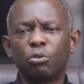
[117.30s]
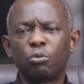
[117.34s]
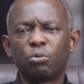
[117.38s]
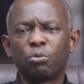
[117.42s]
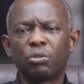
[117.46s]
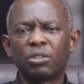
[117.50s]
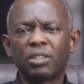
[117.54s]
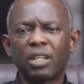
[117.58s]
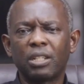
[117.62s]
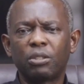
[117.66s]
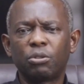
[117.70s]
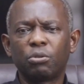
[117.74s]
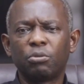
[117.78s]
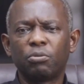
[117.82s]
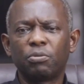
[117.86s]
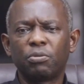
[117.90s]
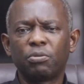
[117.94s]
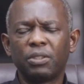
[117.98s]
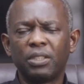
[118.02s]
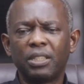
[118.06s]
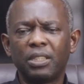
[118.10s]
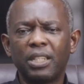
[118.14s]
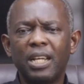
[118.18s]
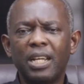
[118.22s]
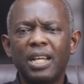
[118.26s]
will set you
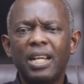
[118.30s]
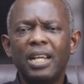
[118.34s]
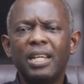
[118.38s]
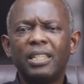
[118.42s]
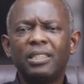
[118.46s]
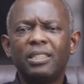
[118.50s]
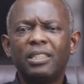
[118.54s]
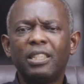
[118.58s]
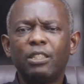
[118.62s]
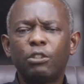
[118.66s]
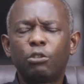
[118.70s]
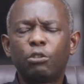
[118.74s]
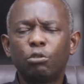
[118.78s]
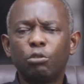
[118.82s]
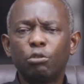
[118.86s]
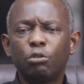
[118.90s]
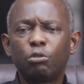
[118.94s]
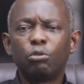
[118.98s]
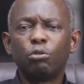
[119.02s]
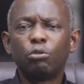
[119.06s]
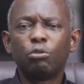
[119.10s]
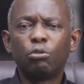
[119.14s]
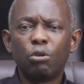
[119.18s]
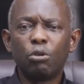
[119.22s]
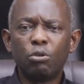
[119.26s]
free. The
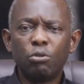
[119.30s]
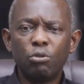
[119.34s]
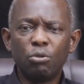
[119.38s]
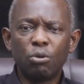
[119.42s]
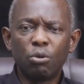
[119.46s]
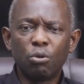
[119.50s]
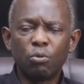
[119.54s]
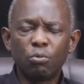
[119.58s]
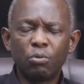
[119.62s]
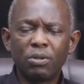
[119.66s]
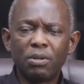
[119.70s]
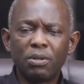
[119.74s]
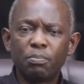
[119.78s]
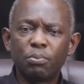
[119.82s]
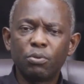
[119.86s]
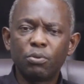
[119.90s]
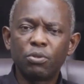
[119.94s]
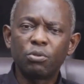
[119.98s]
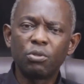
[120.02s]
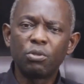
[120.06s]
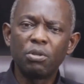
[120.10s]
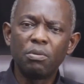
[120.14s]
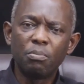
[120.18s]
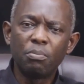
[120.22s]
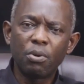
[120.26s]
truth you don't know will
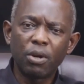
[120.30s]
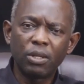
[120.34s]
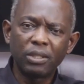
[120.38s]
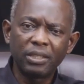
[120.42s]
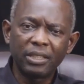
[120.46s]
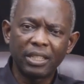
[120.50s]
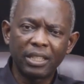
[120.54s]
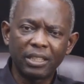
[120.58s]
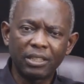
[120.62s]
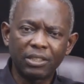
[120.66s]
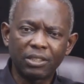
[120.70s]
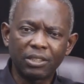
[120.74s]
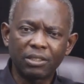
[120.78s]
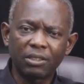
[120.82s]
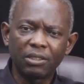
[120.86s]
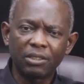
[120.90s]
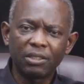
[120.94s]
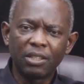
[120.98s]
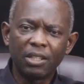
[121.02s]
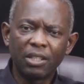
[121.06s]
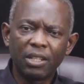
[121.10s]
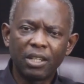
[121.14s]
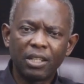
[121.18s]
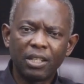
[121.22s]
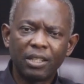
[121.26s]
put you in bondage.
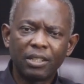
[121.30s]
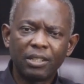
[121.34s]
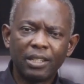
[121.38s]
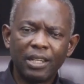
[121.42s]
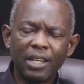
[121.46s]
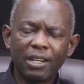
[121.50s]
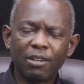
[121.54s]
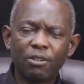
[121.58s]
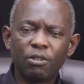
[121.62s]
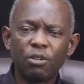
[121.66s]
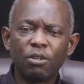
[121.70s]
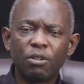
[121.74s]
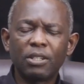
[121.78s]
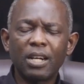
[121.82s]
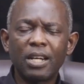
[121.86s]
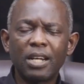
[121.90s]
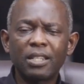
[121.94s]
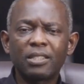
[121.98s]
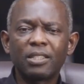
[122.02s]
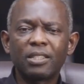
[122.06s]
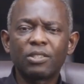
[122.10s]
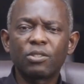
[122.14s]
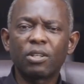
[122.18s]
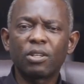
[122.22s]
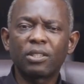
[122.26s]

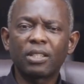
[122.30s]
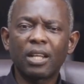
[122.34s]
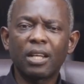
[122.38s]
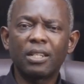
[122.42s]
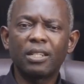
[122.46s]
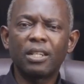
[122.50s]
Ignorance is not